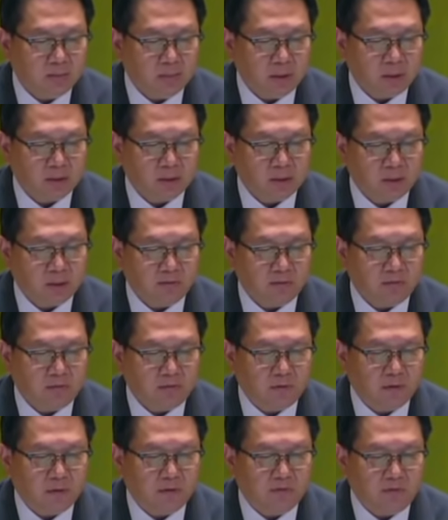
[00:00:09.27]
Minister
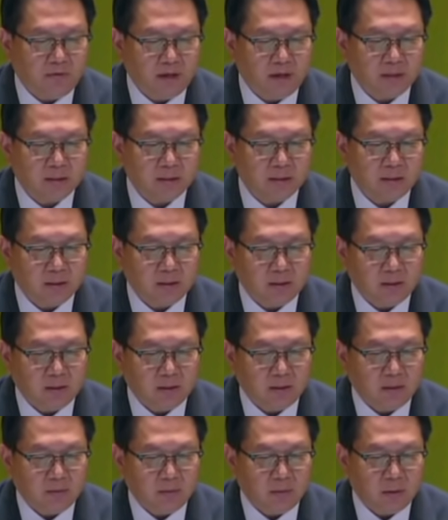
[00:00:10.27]
for Defense,
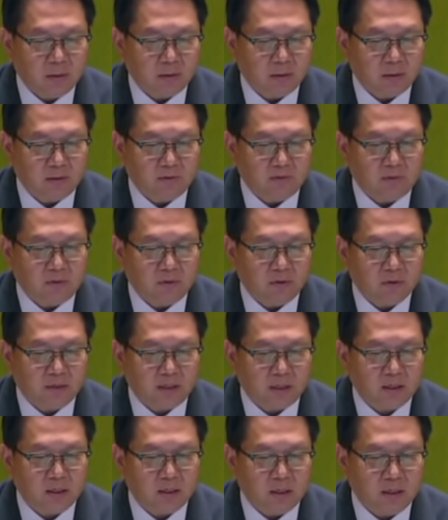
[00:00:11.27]
Minister for
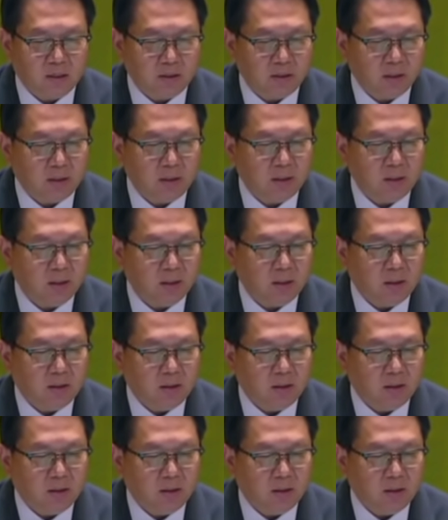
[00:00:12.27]
Technology